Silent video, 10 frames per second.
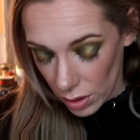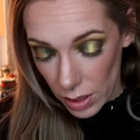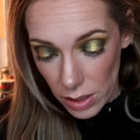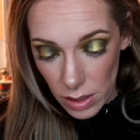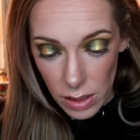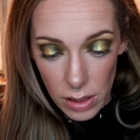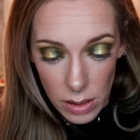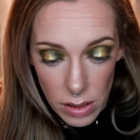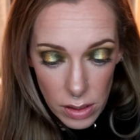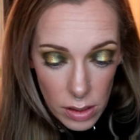This
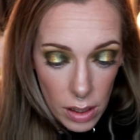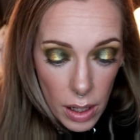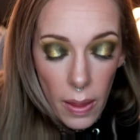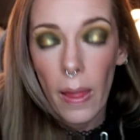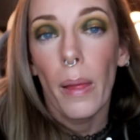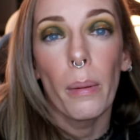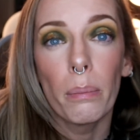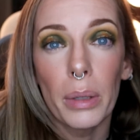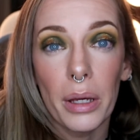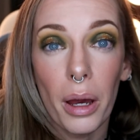is
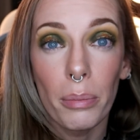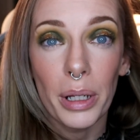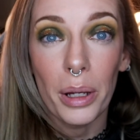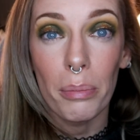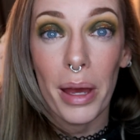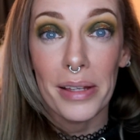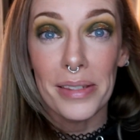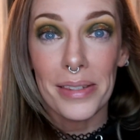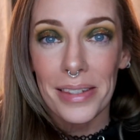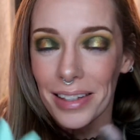becoming a
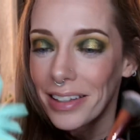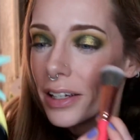mess.